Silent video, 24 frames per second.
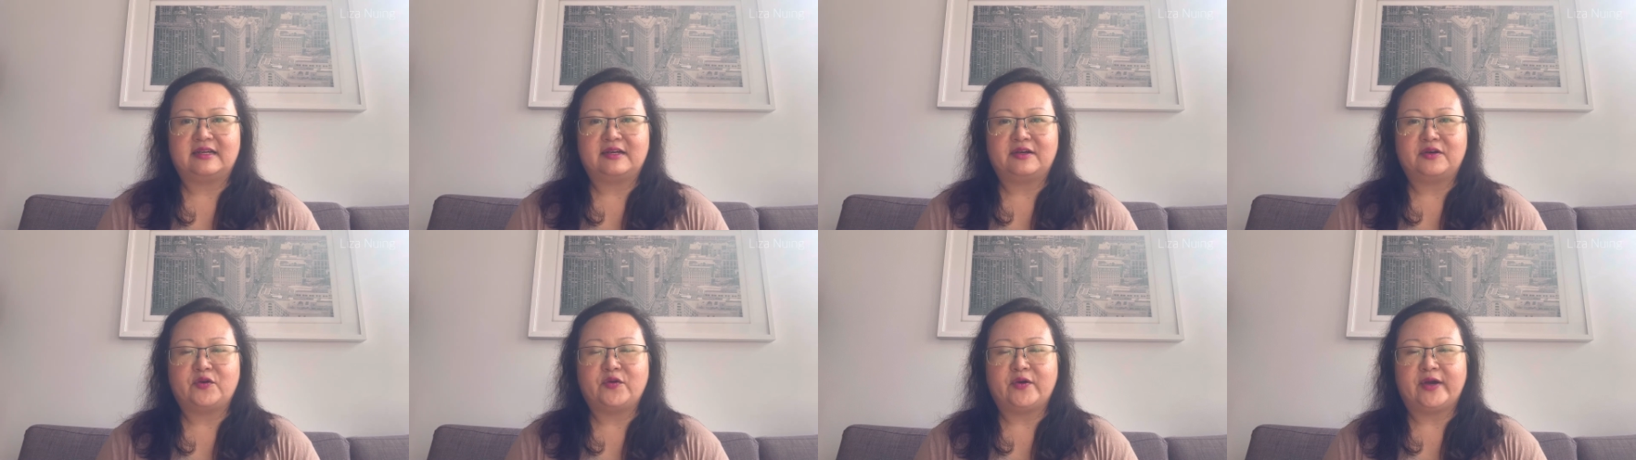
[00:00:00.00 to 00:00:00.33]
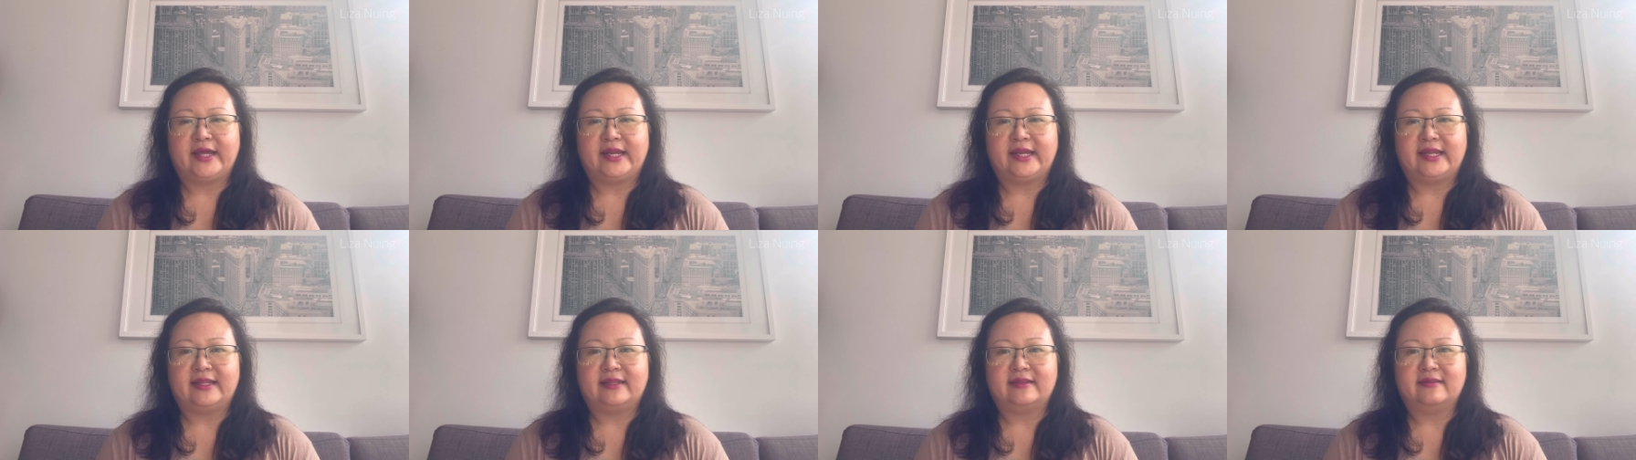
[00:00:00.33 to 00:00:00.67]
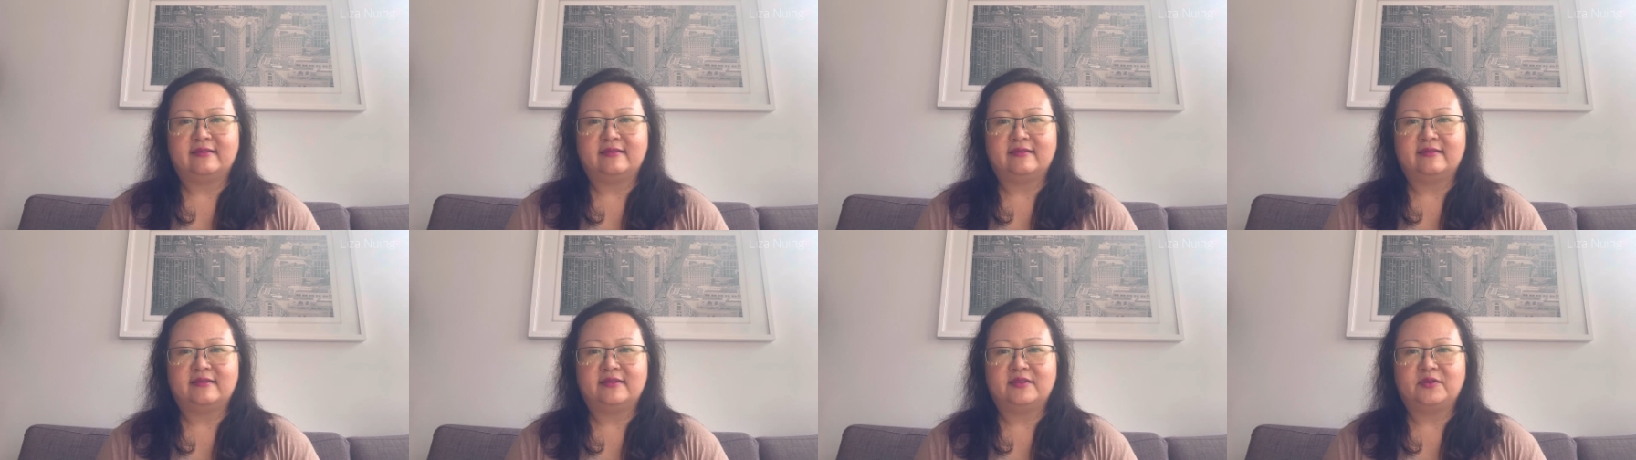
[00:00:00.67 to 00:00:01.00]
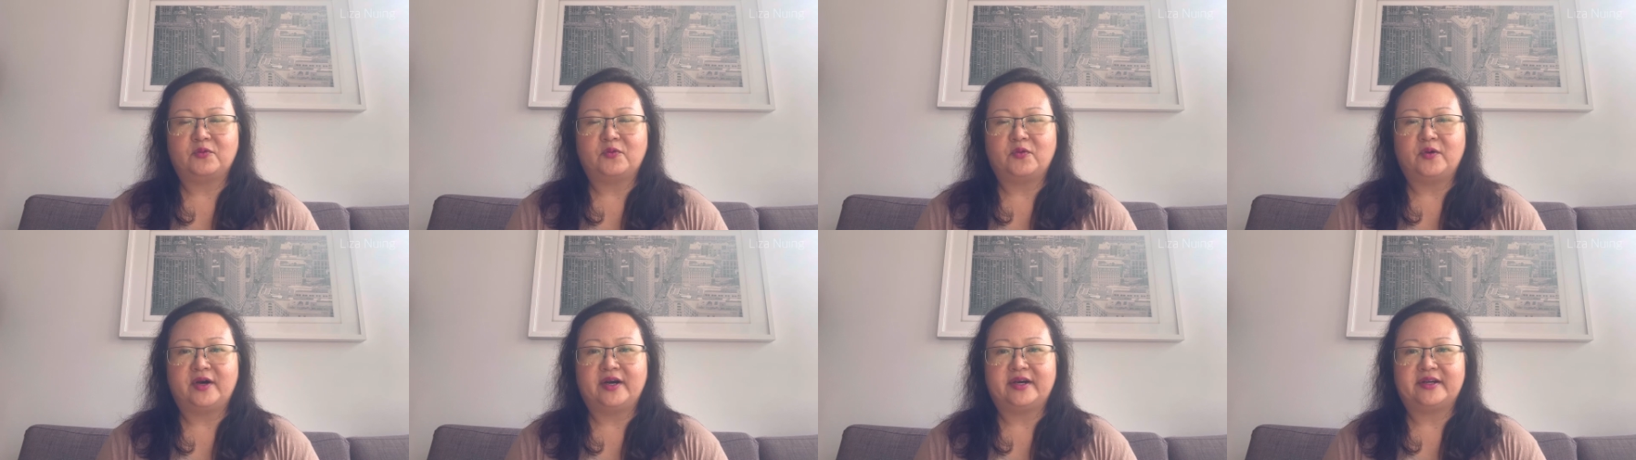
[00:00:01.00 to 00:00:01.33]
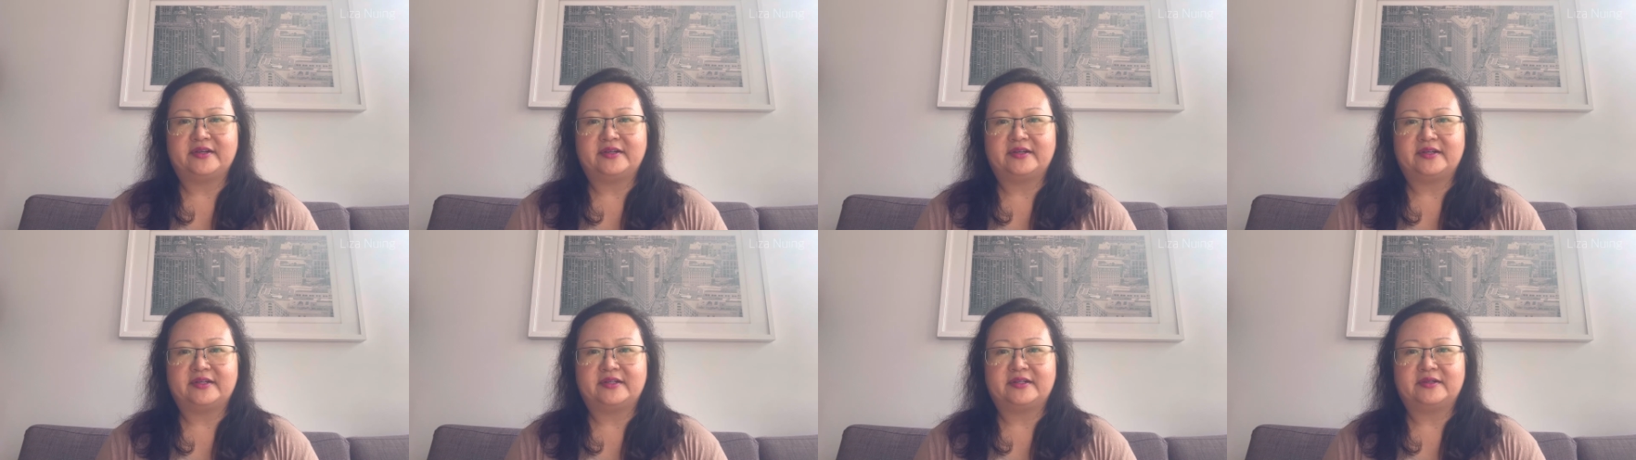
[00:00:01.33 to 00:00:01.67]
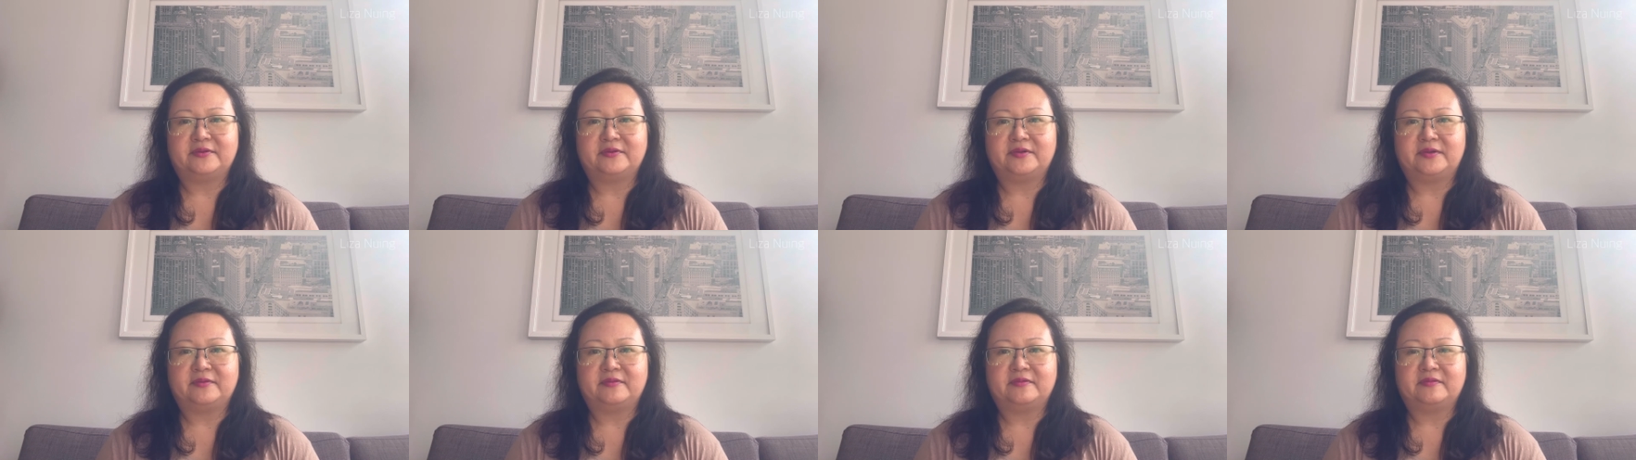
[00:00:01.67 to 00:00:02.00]
coin in the water, it
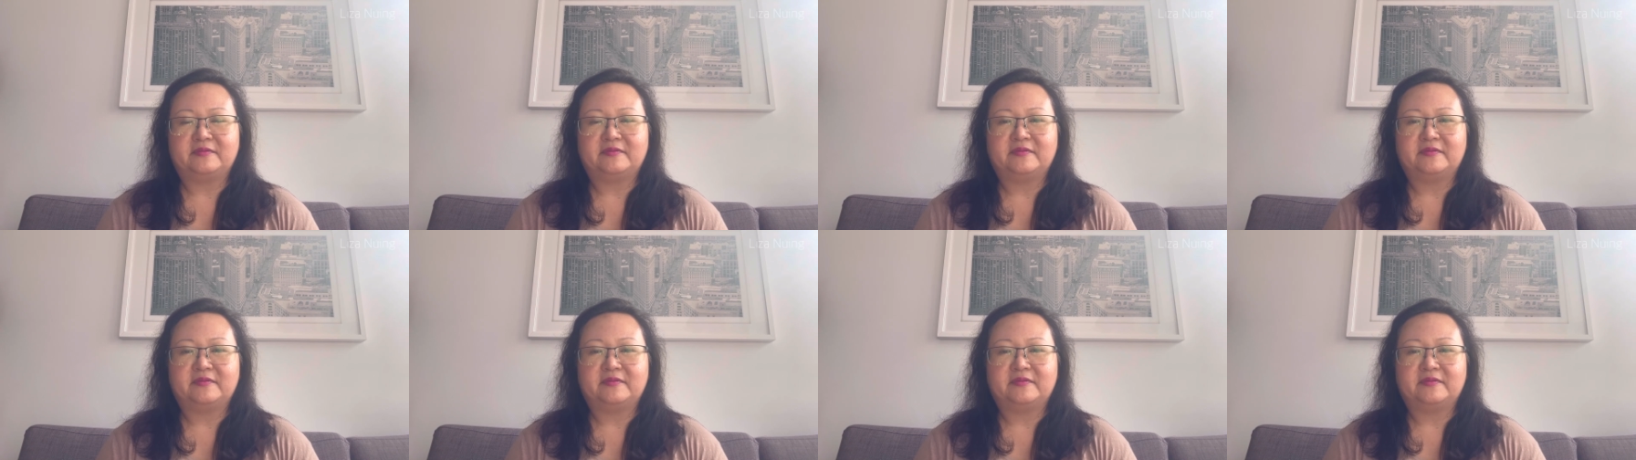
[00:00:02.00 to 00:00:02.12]
would